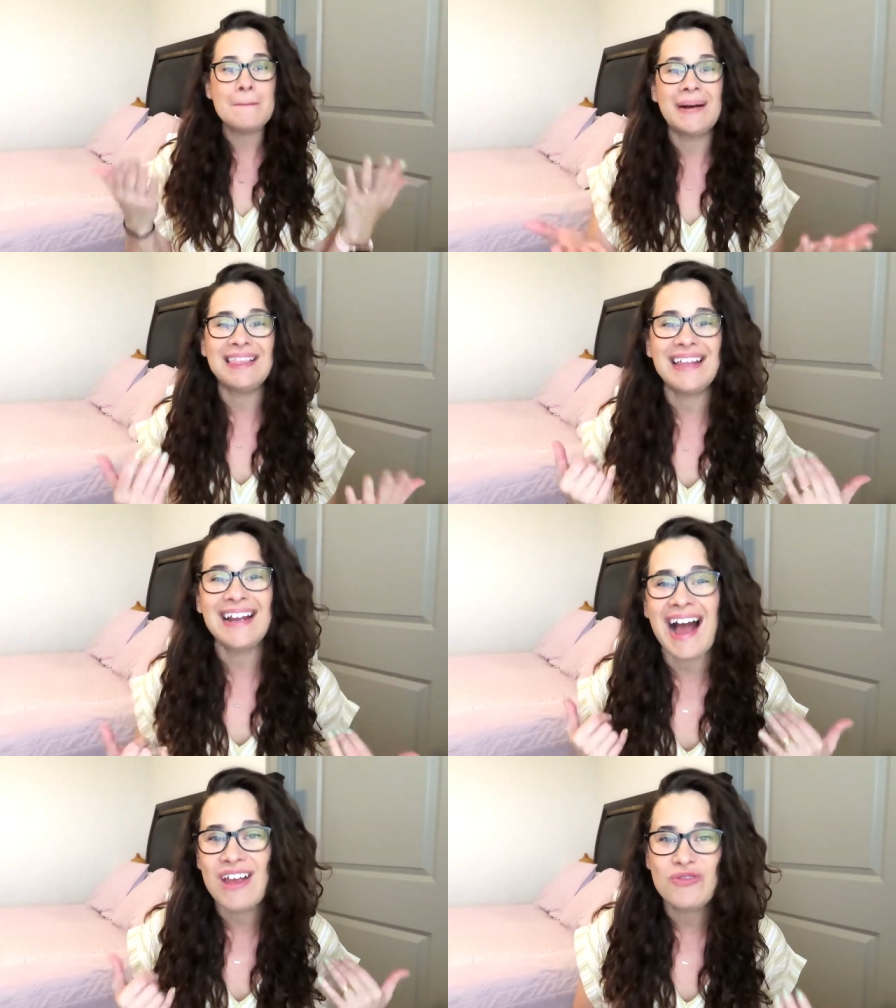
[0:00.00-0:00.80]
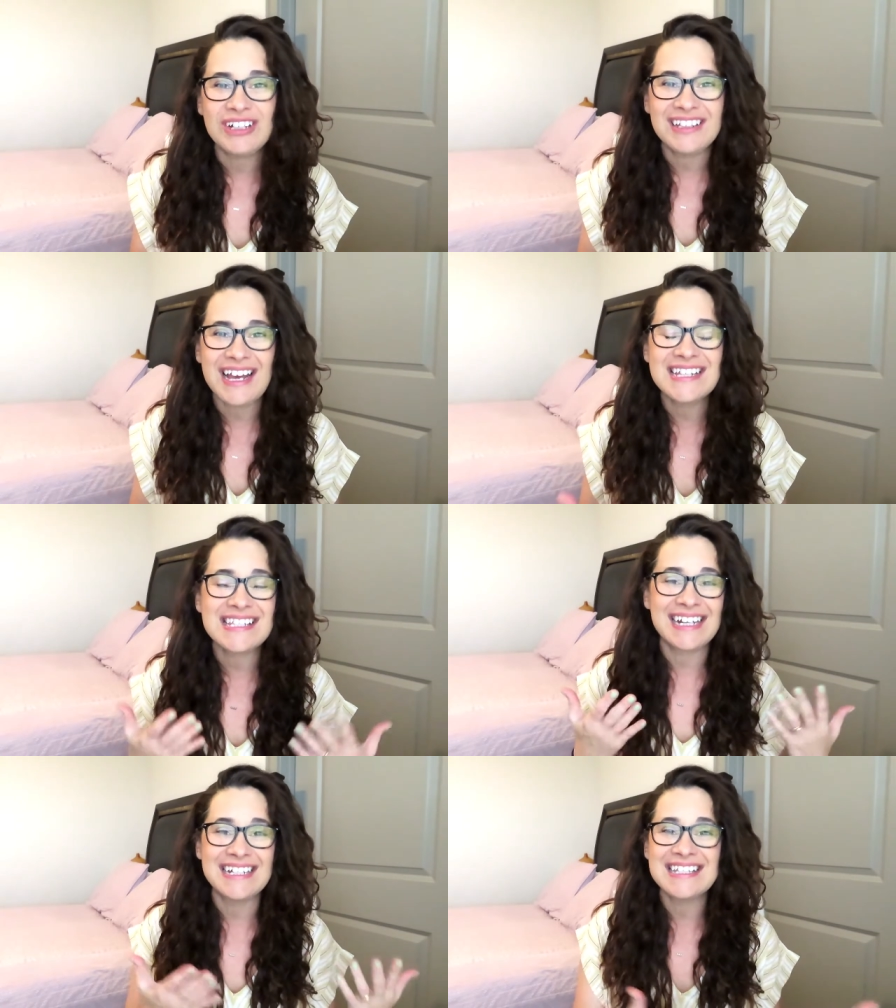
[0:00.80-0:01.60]
But then I realized
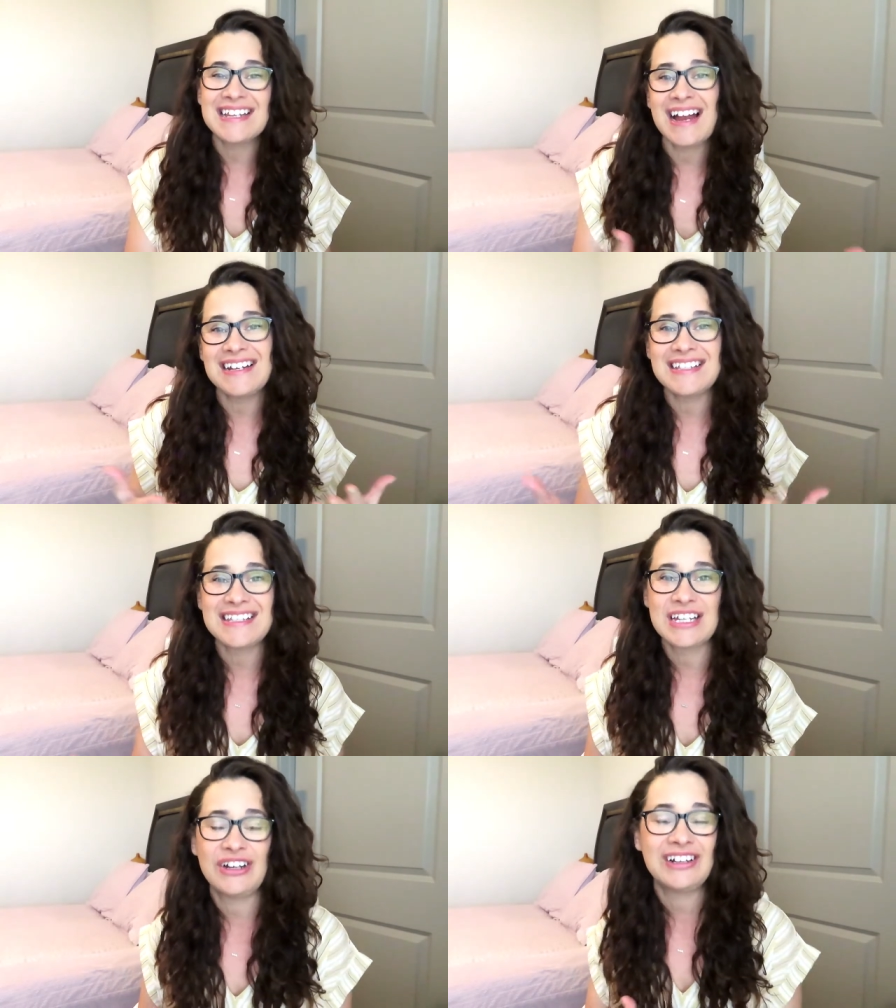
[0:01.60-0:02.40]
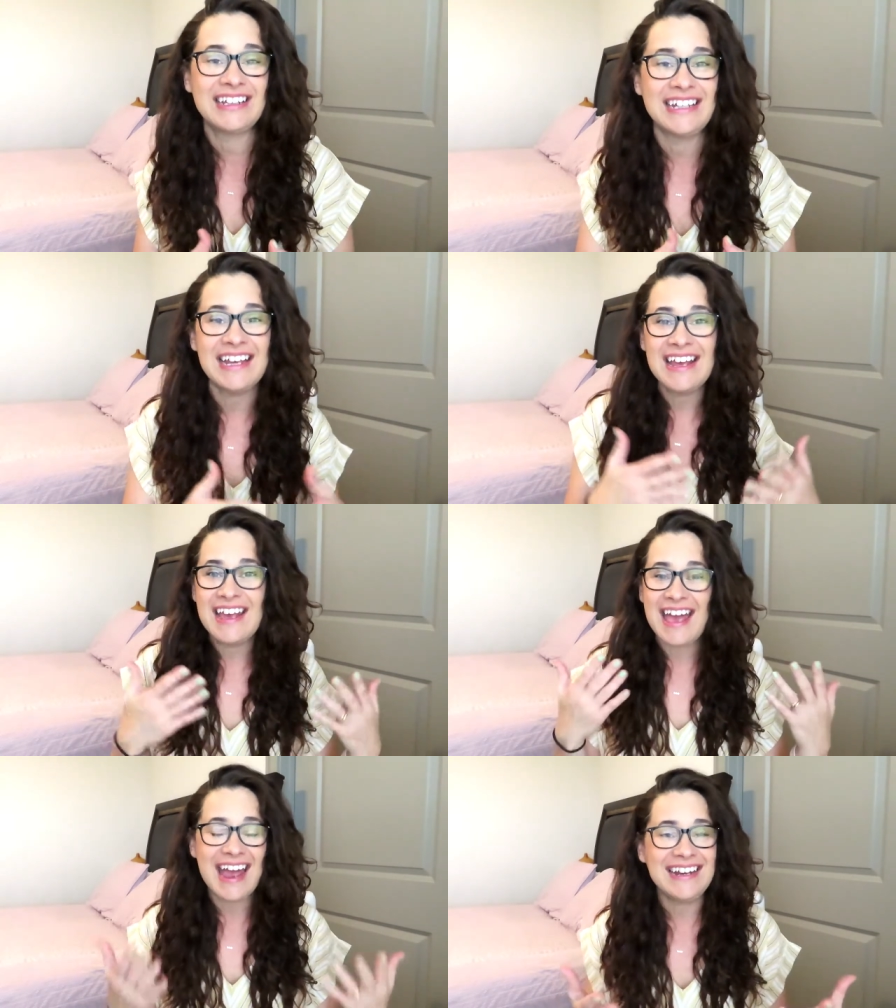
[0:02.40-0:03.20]
that it's not necessarily
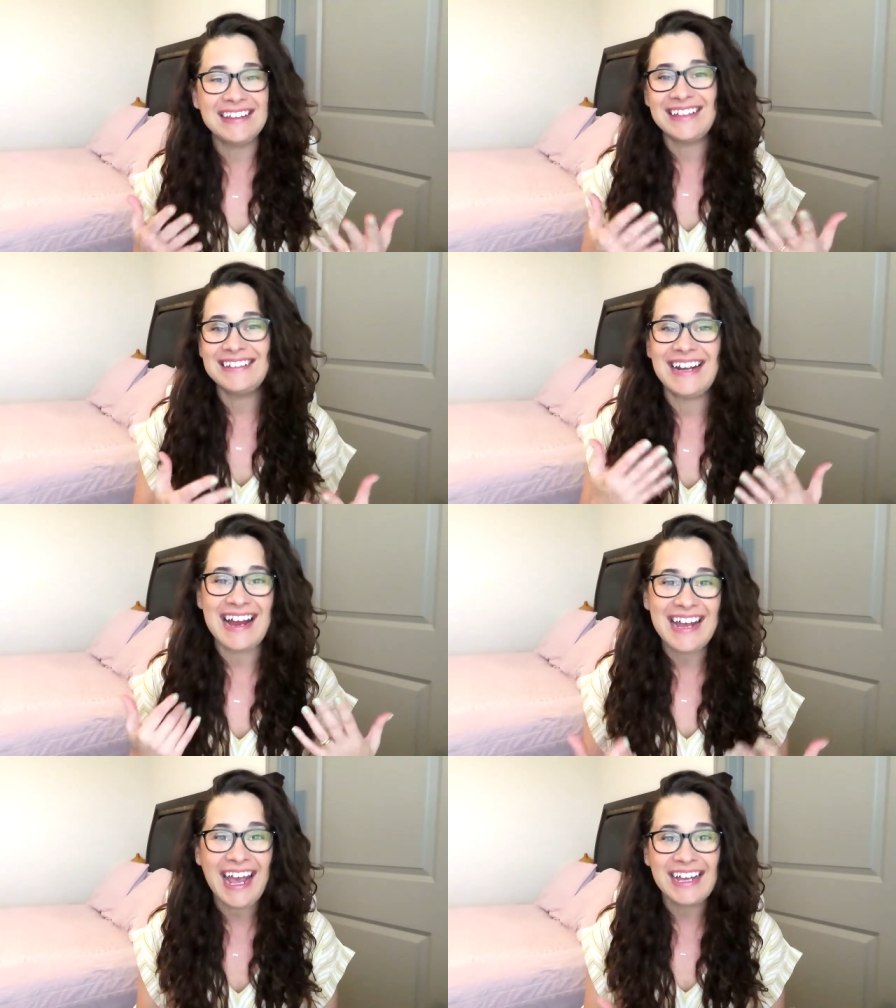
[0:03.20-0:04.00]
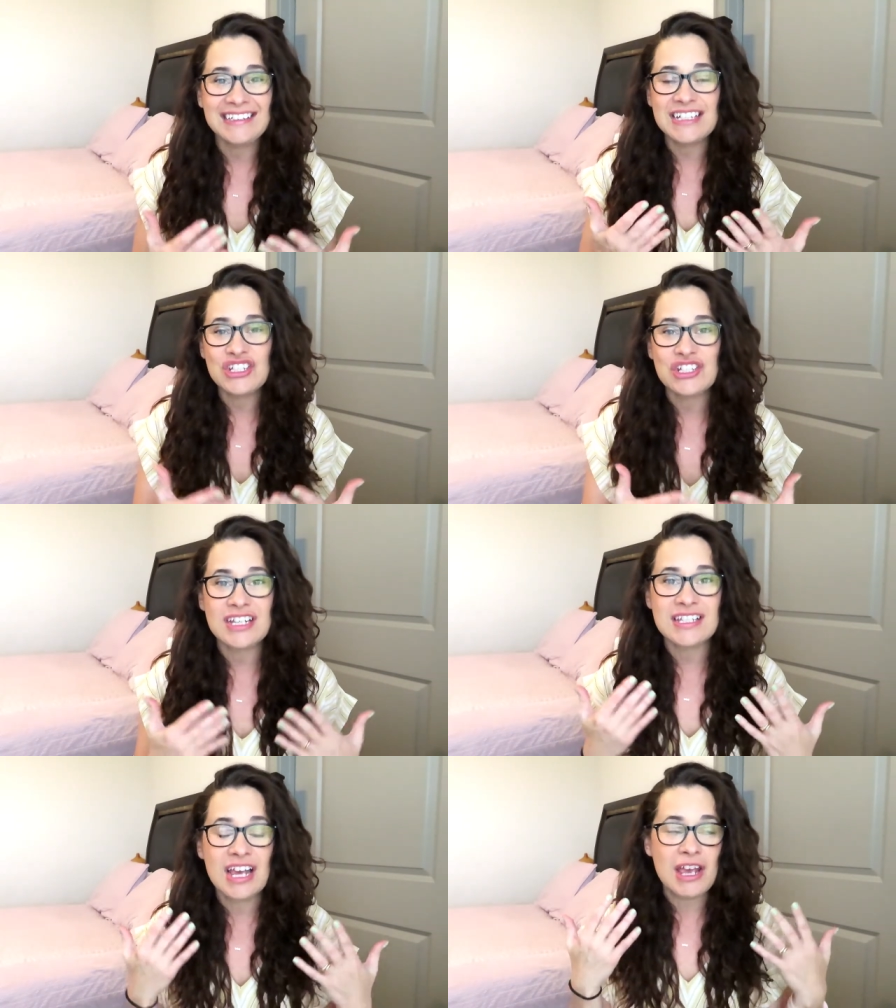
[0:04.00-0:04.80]
anything that I hate, it's
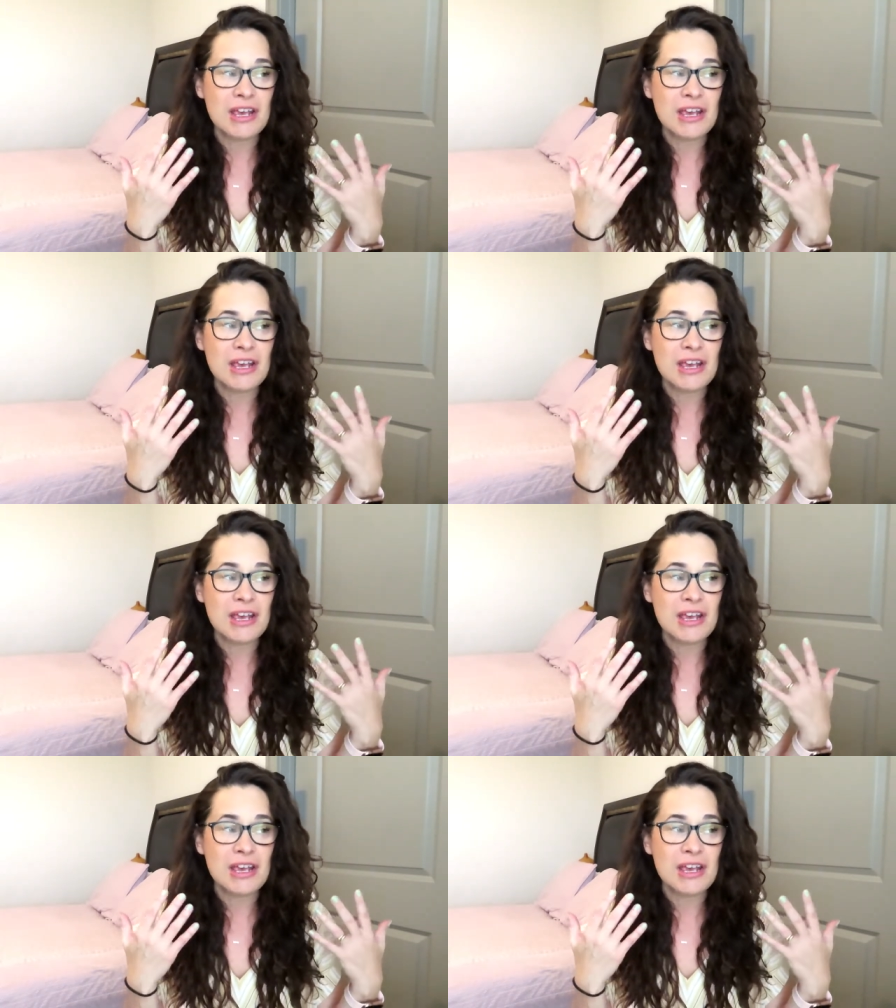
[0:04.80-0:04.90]
just